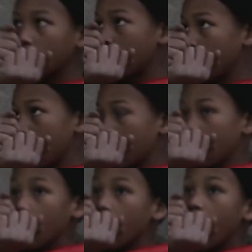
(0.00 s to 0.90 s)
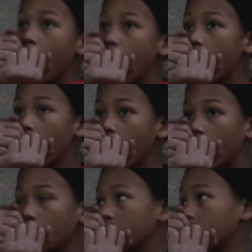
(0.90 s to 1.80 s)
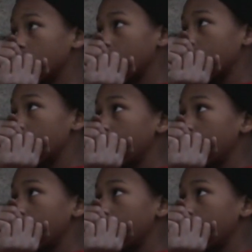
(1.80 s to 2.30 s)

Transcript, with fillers: climbing in. So actually